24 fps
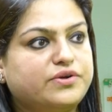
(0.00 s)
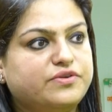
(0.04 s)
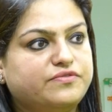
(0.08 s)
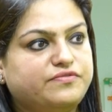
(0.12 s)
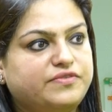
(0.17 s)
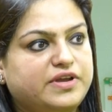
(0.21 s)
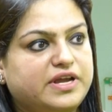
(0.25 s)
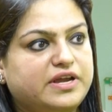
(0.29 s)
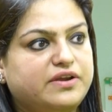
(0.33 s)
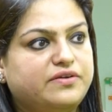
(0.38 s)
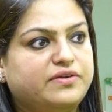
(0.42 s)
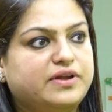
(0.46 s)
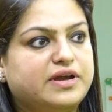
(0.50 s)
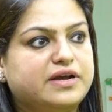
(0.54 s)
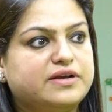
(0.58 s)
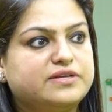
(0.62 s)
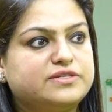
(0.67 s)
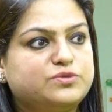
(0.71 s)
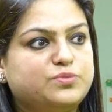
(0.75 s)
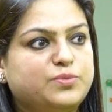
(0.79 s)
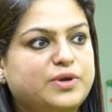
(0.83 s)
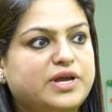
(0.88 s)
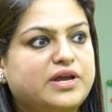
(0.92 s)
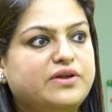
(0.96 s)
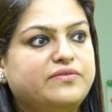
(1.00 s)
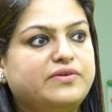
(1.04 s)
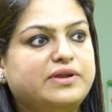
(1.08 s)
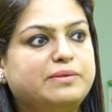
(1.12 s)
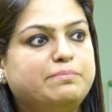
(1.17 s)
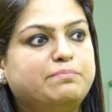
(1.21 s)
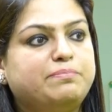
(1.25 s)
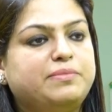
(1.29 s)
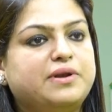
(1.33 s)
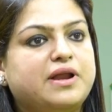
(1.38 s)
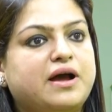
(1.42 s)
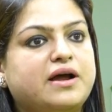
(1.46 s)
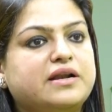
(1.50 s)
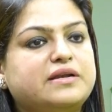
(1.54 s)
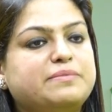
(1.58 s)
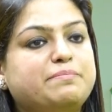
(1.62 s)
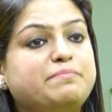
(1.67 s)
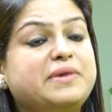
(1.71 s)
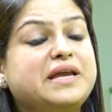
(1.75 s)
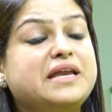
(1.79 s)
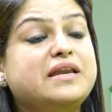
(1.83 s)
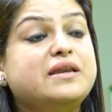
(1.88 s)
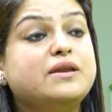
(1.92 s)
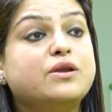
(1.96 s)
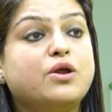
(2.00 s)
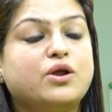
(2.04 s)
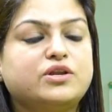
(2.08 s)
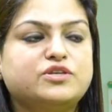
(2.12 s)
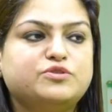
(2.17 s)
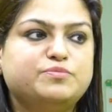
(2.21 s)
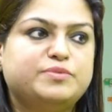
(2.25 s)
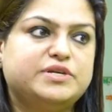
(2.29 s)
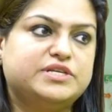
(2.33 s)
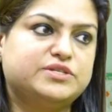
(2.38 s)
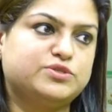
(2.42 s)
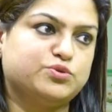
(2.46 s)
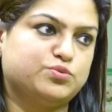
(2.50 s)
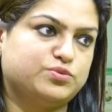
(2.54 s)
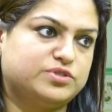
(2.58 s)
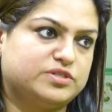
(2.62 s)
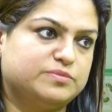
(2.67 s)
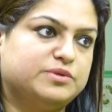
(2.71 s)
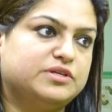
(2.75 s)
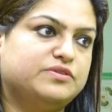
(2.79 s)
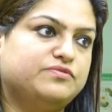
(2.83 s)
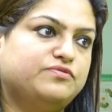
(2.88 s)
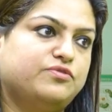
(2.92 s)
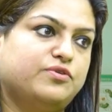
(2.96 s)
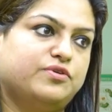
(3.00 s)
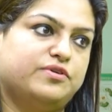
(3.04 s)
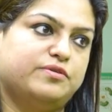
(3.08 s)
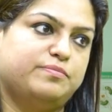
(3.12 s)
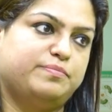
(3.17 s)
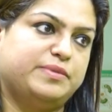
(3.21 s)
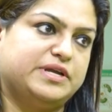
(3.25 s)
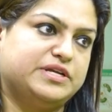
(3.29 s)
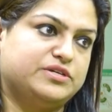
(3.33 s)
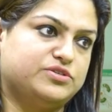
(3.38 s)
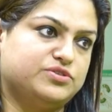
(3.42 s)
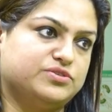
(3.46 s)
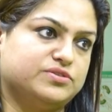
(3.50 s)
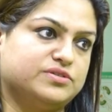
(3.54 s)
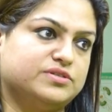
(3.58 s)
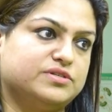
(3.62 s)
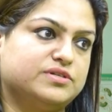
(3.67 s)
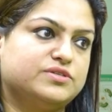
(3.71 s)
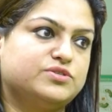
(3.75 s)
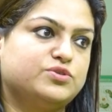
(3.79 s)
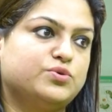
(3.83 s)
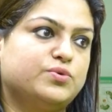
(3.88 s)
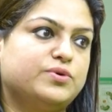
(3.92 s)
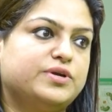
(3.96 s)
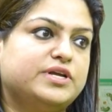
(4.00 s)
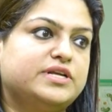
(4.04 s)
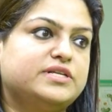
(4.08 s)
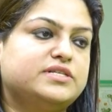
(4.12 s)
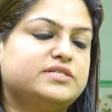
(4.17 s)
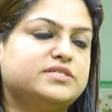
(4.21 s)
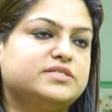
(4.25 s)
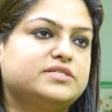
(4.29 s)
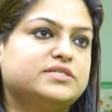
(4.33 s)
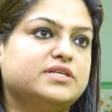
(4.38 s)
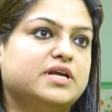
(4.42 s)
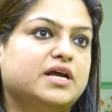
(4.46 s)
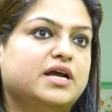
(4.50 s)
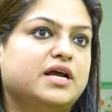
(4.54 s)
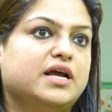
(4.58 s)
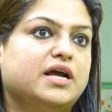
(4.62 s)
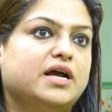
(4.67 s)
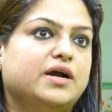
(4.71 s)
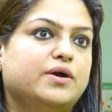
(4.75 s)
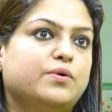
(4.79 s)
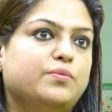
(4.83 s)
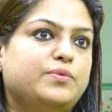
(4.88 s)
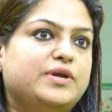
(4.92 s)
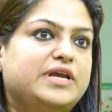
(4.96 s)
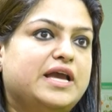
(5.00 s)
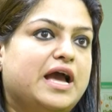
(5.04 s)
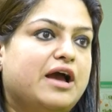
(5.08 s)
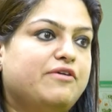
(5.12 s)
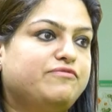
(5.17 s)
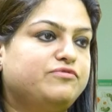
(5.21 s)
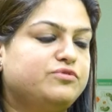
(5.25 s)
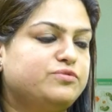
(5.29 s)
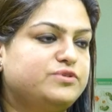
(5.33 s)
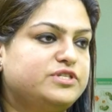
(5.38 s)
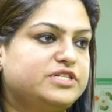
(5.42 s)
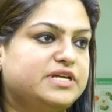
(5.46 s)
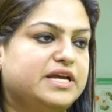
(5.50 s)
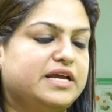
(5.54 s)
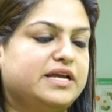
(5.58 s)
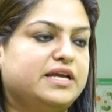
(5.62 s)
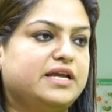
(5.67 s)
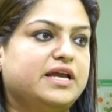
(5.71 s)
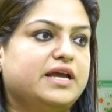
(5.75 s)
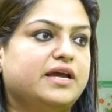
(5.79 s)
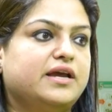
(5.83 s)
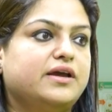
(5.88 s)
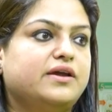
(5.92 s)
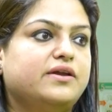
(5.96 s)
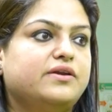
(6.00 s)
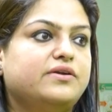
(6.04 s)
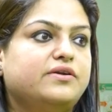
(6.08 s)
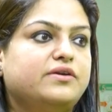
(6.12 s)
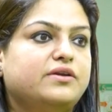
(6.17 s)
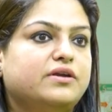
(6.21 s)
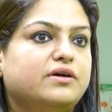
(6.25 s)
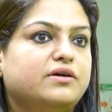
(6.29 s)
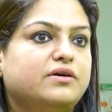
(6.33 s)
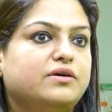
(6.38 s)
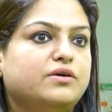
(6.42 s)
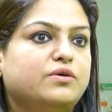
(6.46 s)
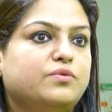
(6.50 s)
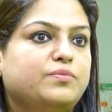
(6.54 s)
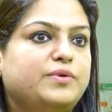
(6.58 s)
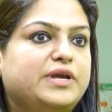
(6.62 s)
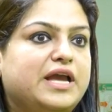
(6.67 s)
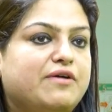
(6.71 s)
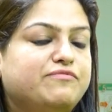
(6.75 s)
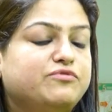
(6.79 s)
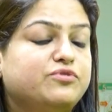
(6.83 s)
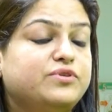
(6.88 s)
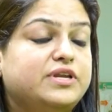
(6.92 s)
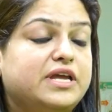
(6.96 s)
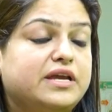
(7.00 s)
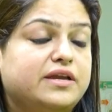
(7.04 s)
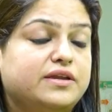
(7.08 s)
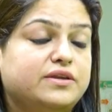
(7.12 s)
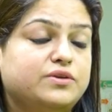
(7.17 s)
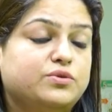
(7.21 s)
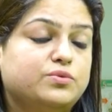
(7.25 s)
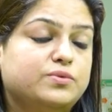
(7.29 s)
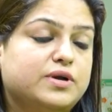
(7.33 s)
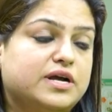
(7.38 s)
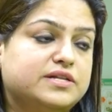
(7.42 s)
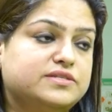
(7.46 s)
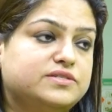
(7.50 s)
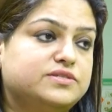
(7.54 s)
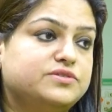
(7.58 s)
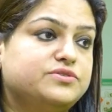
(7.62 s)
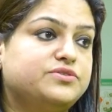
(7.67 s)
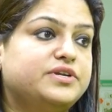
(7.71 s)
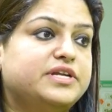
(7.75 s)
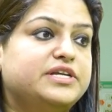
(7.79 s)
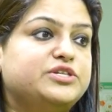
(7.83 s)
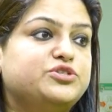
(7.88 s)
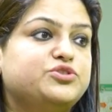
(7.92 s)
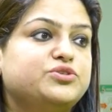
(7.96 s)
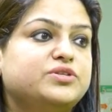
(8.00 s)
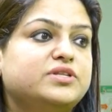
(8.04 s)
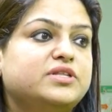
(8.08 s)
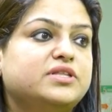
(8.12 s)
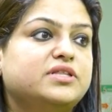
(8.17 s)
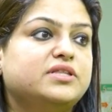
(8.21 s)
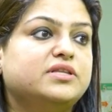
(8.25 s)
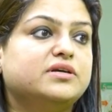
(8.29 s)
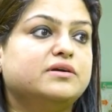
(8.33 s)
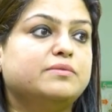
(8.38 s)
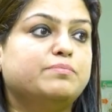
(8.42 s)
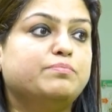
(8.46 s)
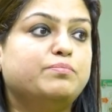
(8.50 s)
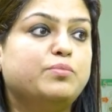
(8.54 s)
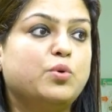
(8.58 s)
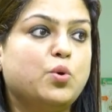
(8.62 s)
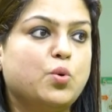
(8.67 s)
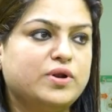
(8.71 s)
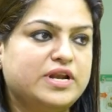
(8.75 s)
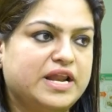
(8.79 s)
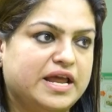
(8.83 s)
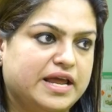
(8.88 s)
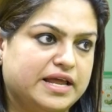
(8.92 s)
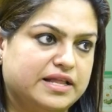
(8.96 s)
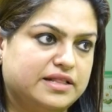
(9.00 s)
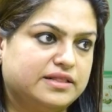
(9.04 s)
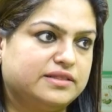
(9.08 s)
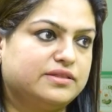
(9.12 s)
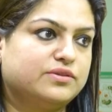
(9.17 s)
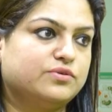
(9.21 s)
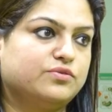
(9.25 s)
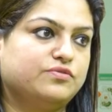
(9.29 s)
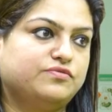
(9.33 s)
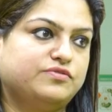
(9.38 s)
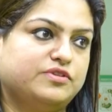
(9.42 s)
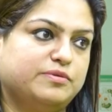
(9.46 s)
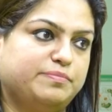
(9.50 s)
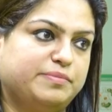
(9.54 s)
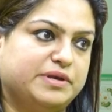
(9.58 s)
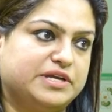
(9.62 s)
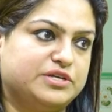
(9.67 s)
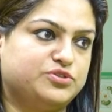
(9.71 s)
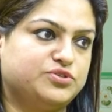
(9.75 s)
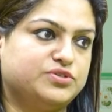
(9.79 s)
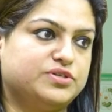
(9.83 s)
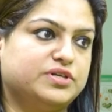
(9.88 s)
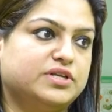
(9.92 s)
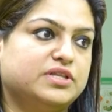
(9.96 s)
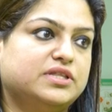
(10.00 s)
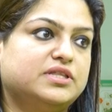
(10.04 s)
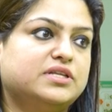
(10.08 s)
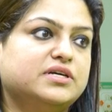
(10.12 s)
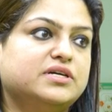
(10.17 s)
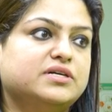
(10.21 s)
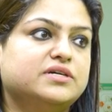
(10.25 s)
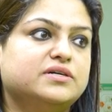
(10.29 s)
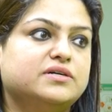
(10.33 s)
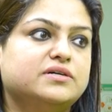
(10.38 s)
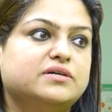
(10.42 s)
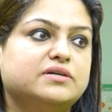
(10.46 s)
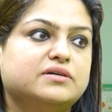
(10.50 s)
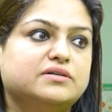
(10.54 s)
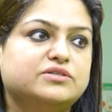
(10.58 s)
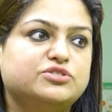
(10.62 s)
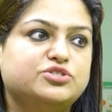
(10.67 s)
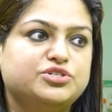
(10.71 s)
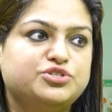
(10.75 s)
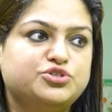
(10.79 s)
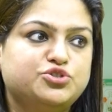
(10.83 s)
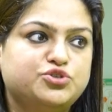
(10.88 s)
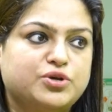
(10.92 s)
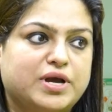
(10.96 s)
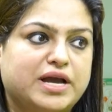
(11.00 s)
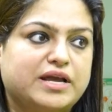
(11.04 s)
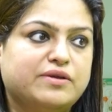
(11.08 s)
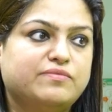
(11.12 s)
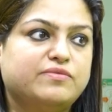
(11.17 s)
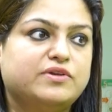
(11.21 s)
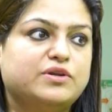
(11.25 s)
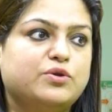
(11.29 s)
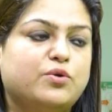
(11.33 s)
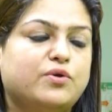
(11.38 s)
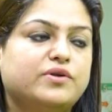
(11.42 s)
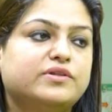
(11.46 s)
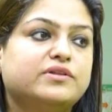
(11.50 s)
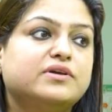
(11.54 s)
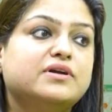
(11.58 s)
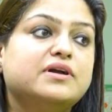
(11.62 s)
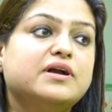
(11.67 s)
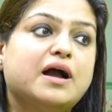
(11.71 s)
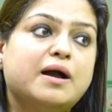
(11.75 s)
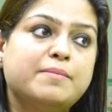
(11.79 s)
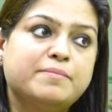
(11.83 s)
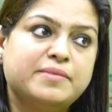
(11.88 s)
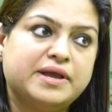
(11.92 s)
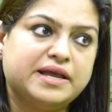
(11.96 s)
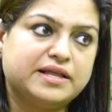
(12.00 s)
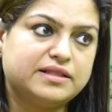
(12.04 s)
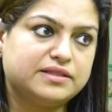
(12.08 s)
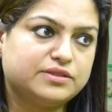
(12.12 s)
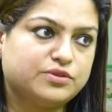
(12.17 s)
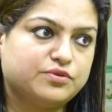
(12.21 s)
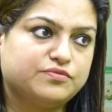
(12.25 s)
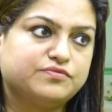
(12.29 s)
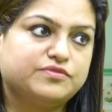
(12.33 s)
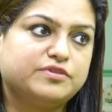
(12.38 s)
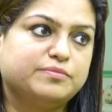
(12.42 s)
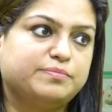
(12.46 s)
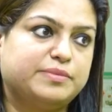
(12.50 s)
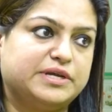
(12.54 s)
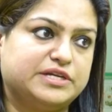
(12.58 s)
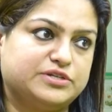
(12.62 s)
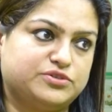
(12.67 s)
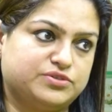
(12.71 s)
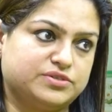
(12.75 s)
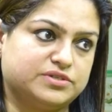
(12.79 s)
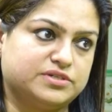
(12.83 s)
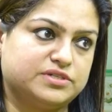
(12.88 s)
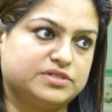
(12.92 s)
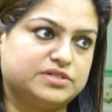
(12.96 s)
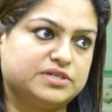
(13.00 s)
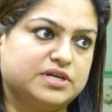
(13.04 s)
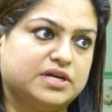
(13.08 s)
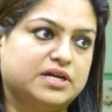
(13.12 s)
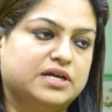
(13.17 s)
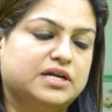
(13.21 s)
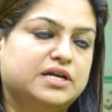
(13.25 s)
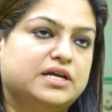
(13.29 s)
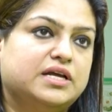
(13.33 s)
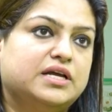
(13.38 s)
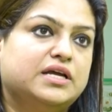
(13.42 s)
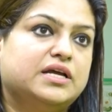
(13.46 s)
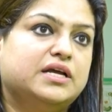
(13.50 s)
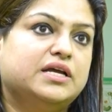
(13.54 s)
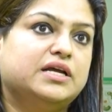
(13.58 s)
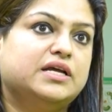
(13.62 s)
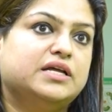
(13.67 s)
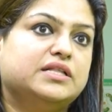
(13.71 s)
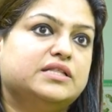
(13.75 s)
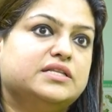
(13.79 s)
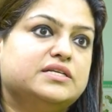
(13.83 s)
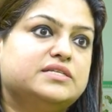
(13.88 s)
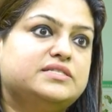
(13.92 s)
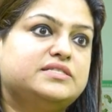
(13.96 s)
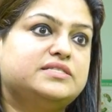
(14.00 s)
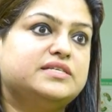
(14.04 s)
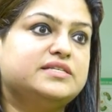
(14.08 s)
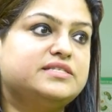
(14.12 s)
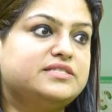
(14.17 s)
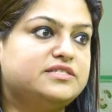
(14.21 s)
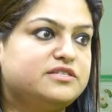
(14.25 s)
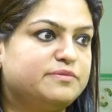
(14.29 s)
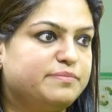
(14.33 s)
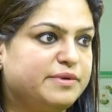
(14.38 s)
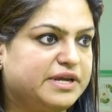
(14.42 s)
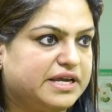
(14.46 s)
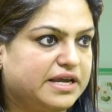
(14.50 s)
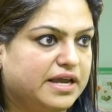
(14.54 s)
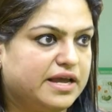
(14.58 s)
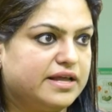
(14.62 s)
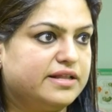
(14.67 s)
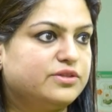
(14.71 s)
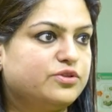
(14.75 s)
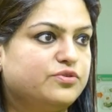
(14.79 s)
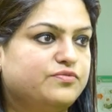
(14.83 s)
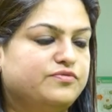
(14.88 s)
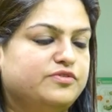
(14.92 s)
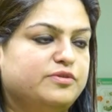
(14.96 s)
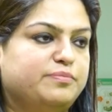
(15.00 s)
of areas where implant may not be suitable for a patient. So we have to take care, we have to take into consideration the bone health of the patient, the gingival or the gum health of the patient, the systemic health of the